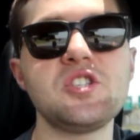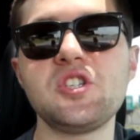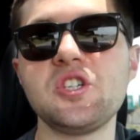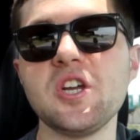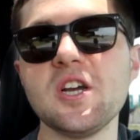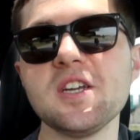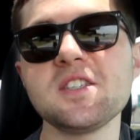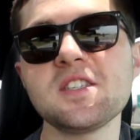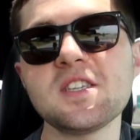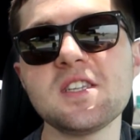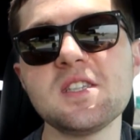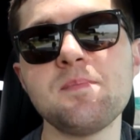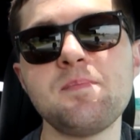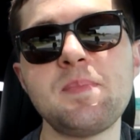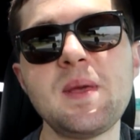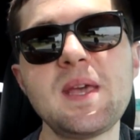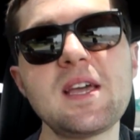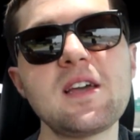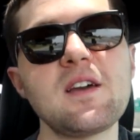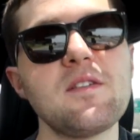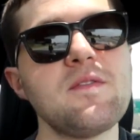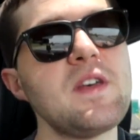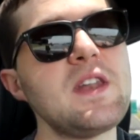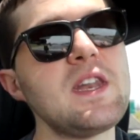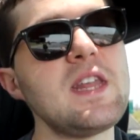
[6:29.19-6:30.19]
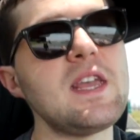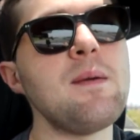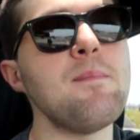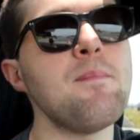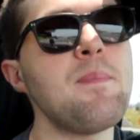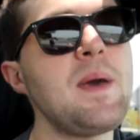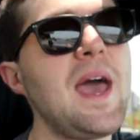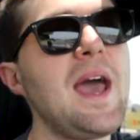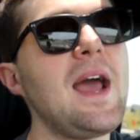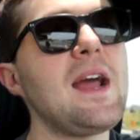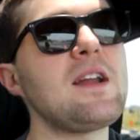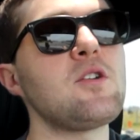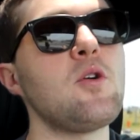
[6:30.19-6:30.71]
just as big of an
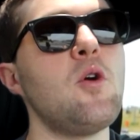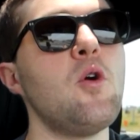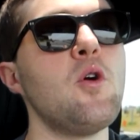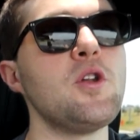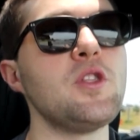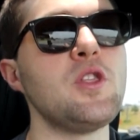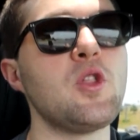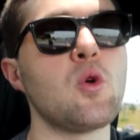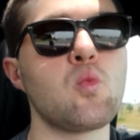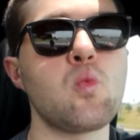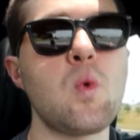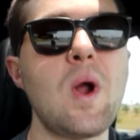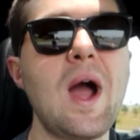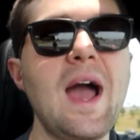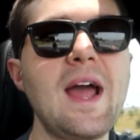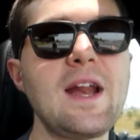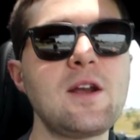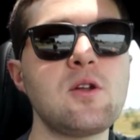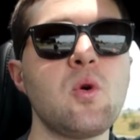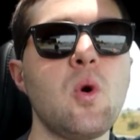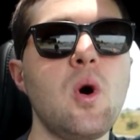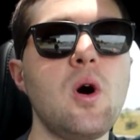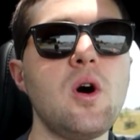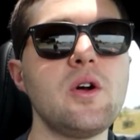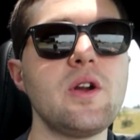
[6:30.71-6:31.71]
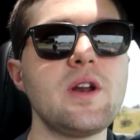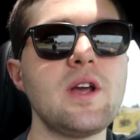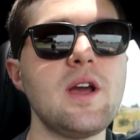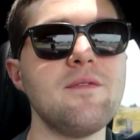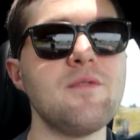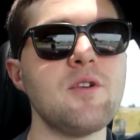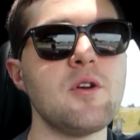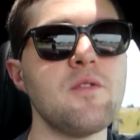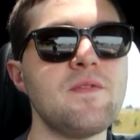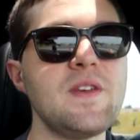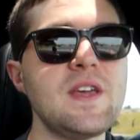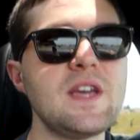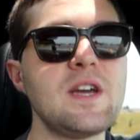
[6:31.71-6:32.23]
impact on the ride quality of
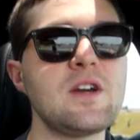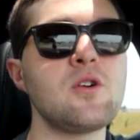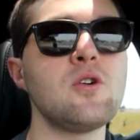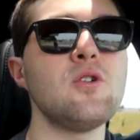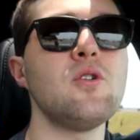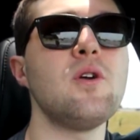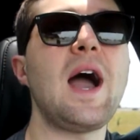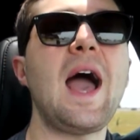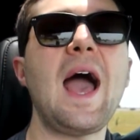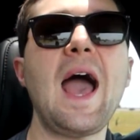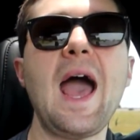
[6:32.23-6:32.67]
your vehicle